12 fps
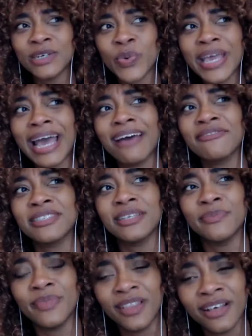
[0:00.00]
we have
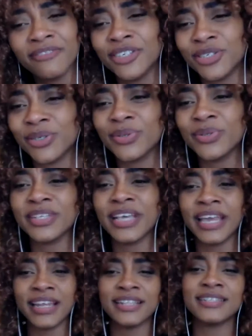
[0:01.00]
some love issues,
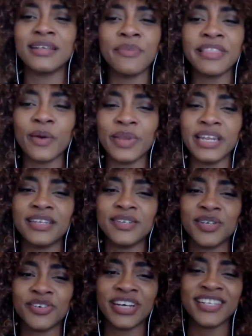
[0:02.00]
and it's something that we need
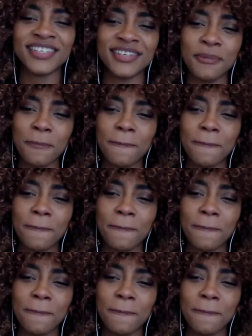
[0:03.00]
to address.